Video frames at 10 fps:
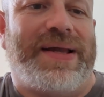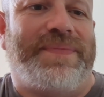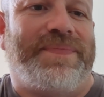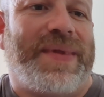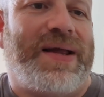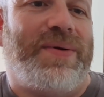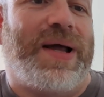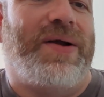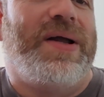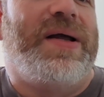Yeah. Anyway, we
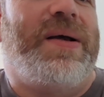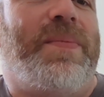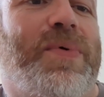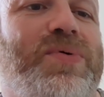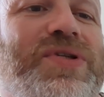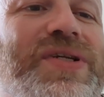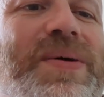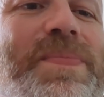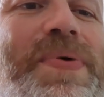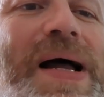go.
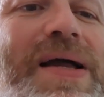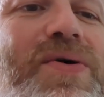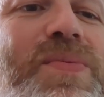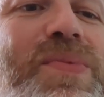Malzer, pale,